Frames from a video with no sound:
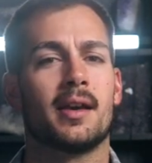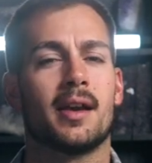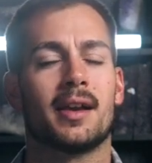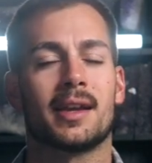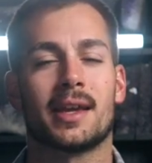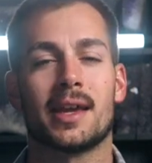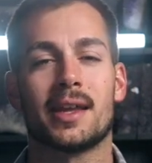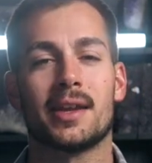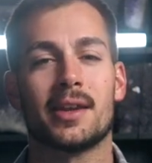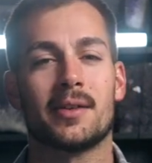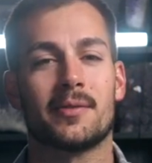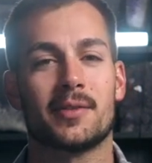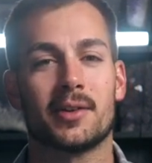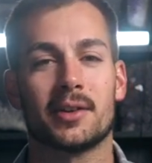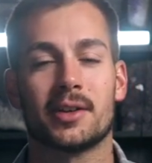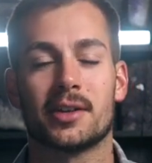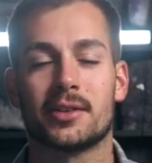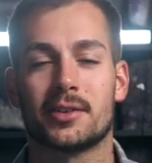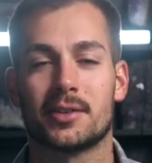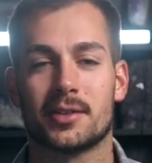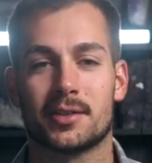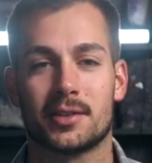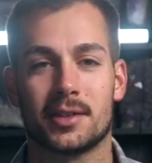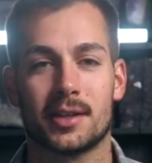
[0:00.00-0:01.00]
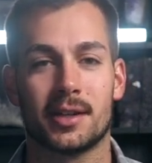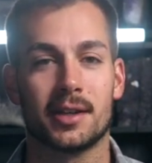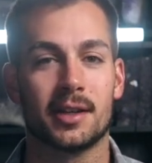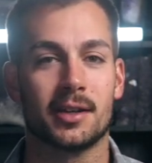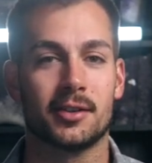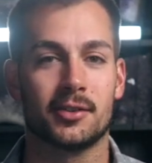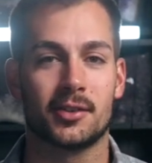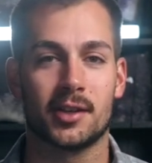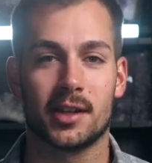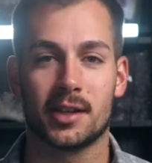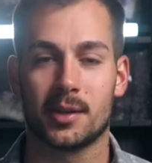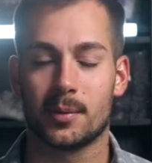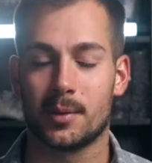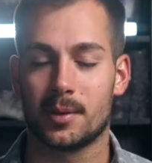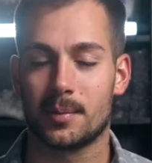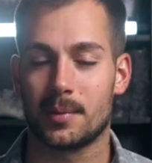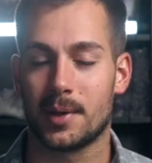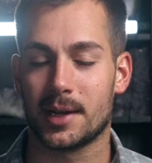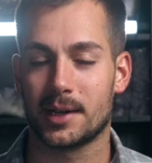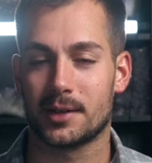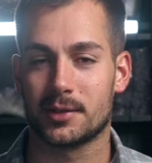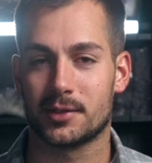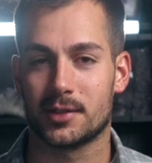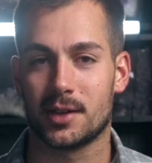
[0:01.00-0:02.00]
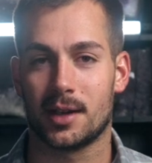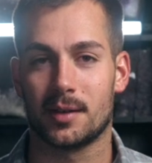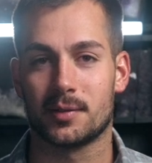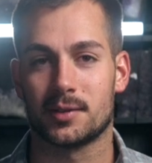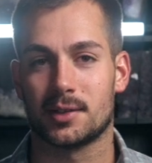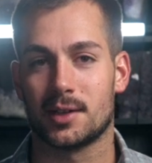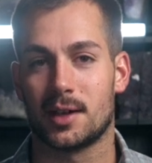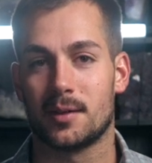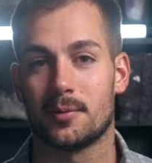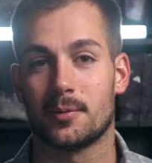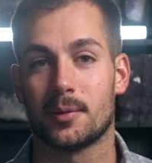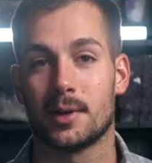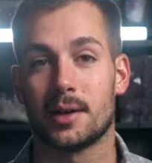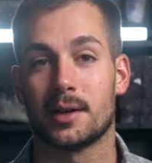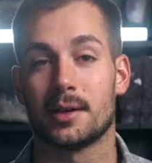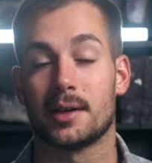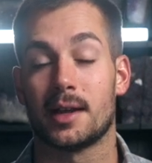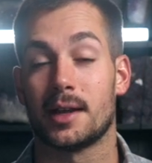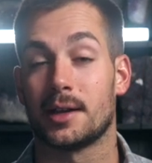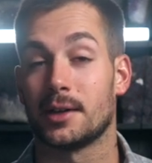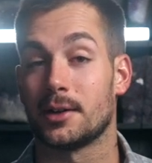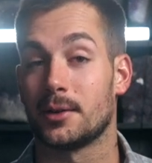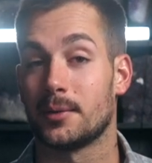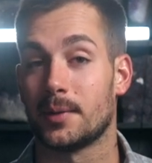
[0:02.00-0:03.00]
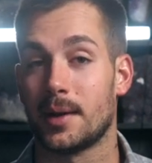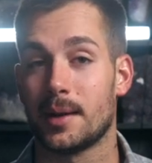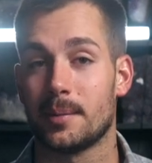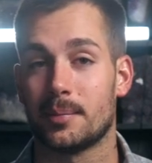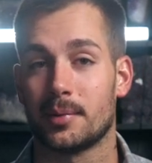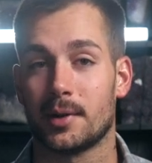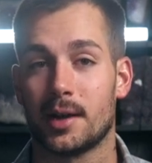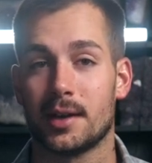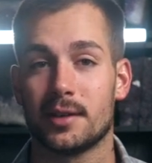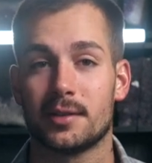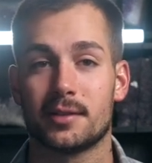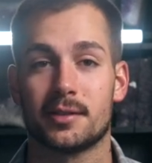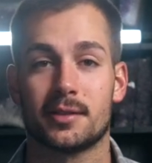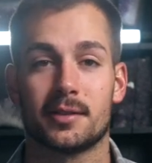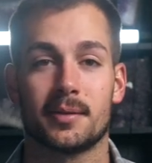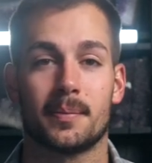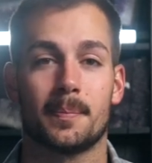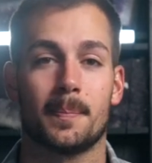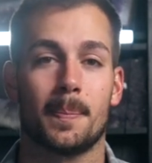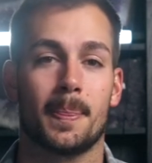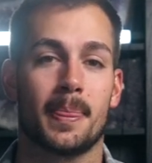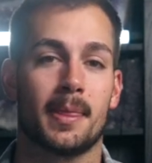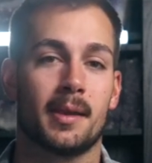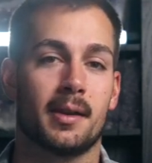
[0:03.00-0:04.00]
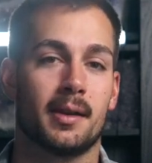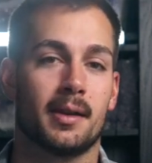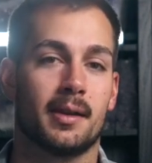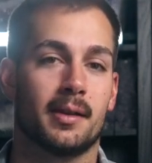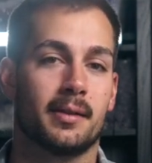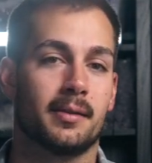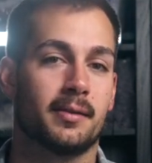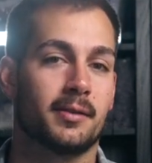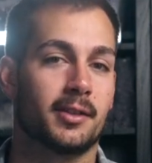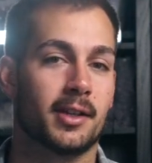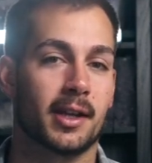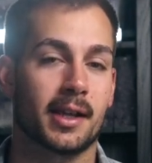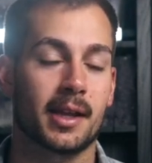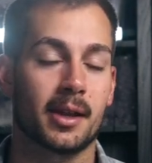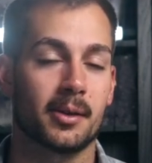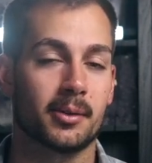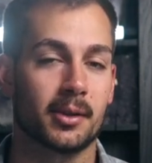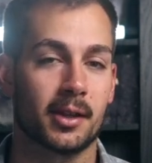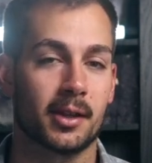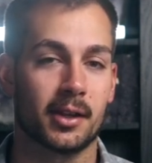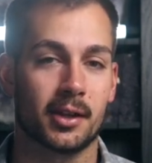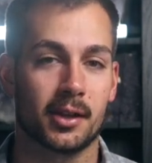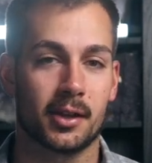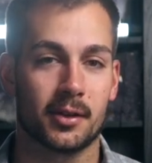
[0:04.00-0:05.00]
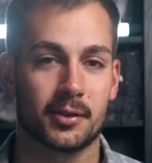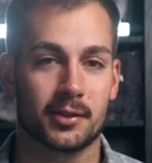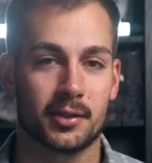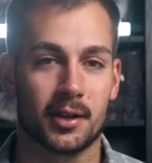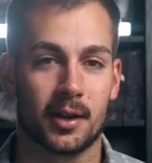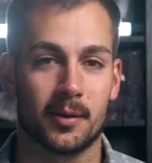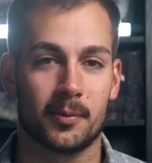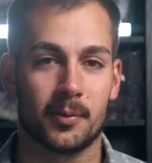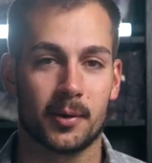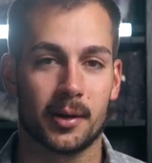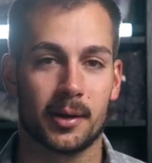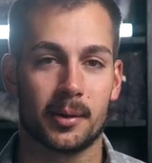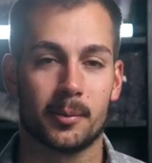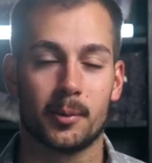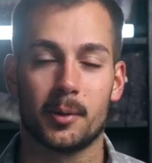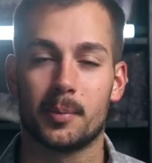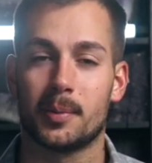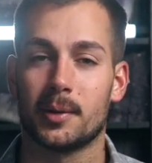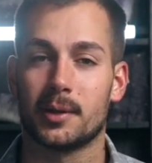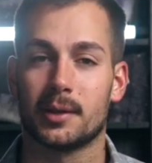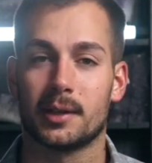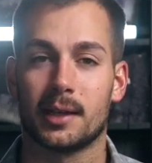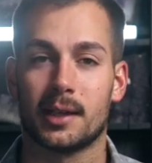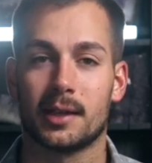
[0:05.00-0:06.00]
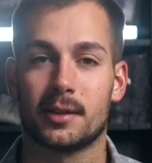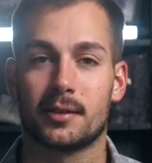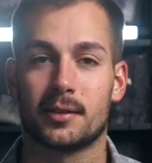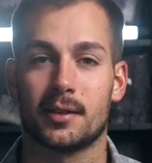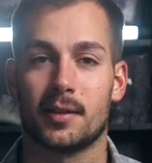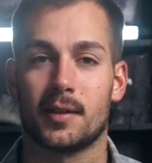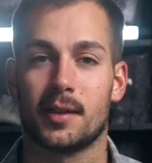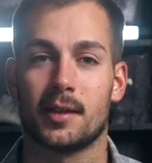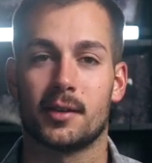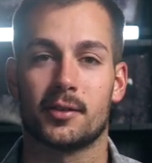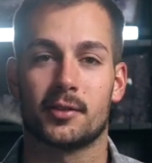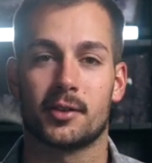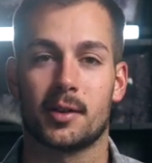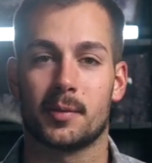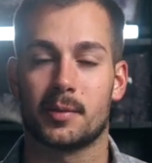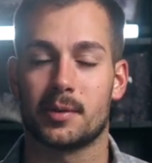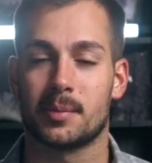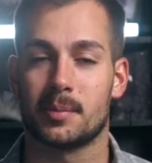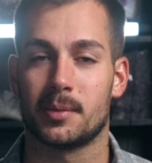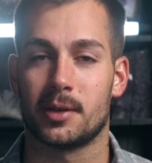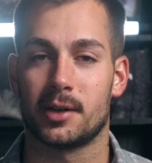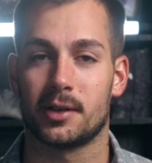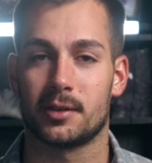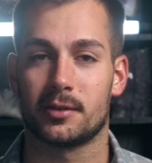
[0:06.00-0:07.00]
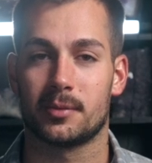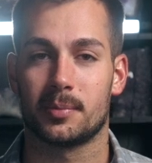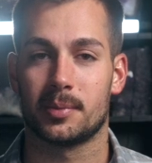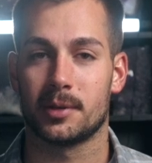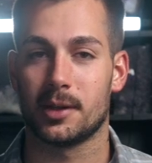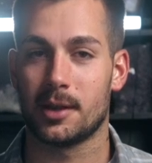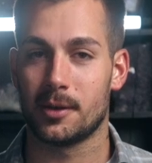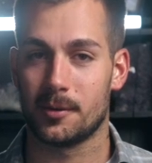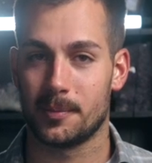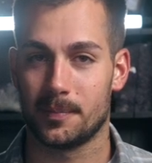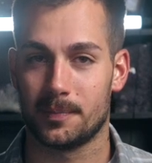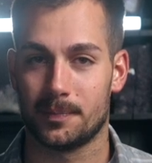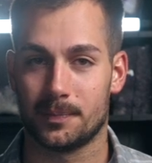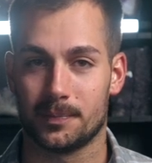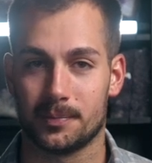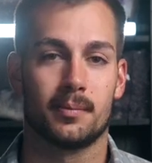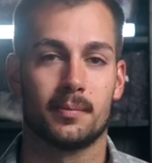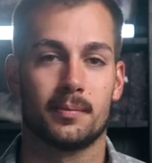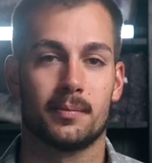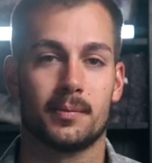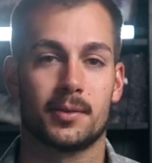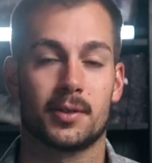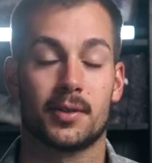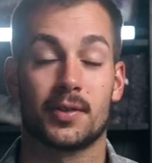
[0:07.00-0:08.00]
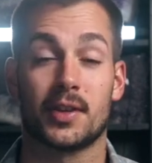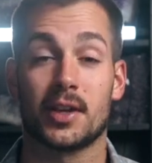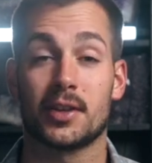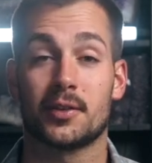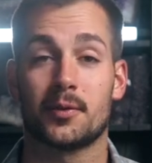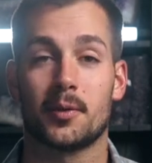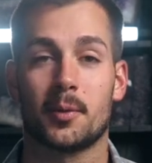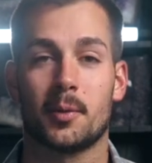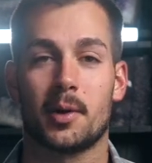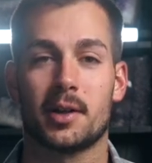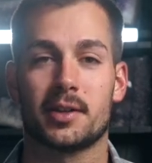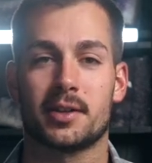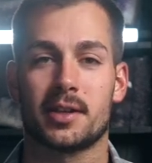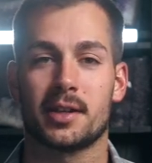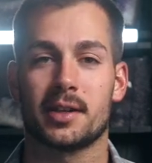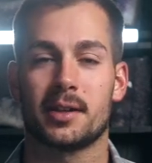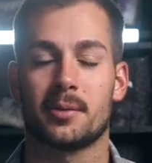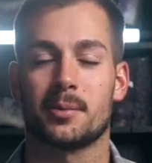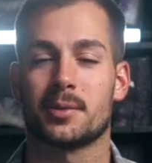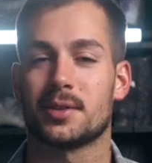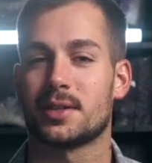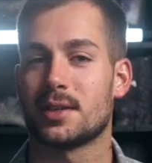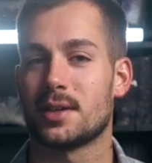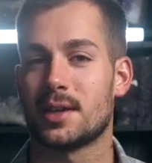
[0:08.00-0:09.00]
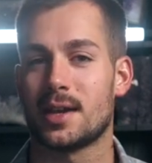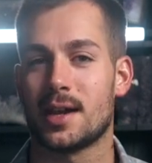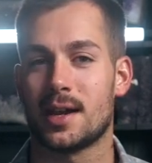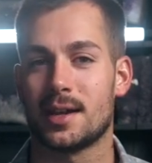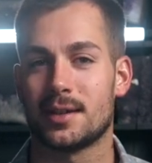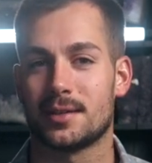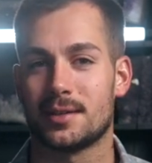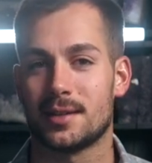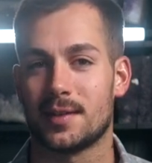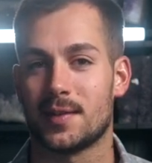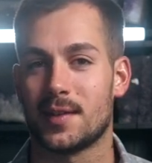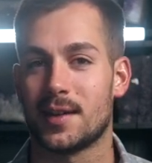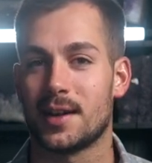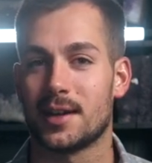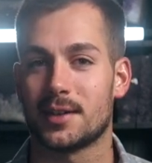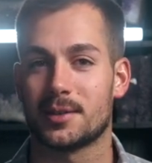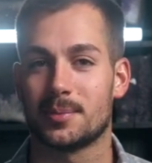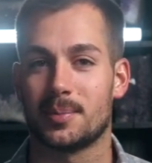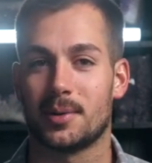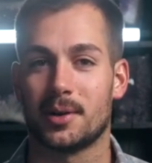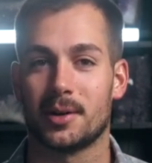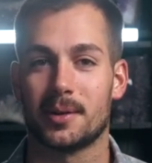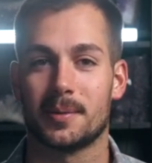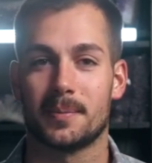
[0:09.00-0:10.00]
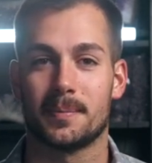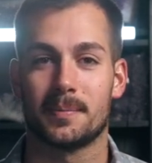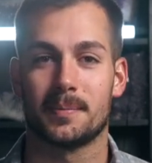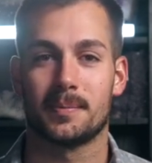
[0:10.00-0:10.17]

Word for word: Again, if you're interested in genuine Microsoft software at a great price, check out Indigo Software. We'll put links in the description box below. So thanks for watching, and we'll see you guys in the next part.